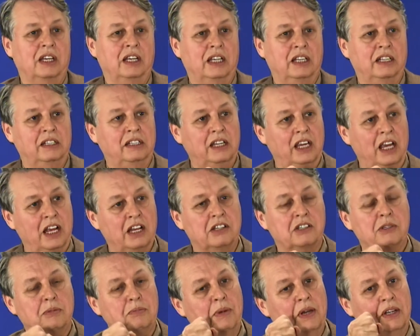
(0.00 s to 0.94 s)
And
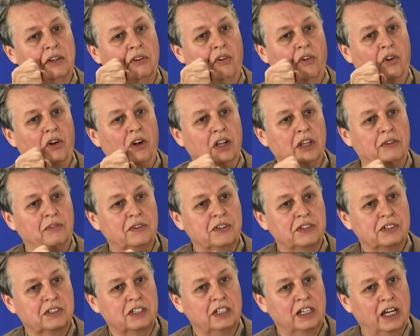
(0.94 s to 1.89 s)
Yeats spent all of
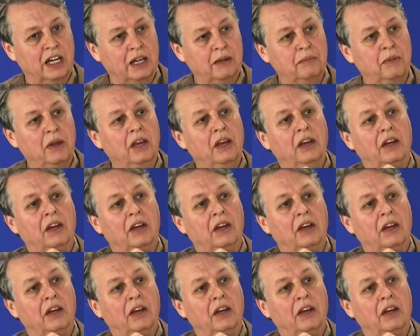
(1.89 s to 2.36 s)
his time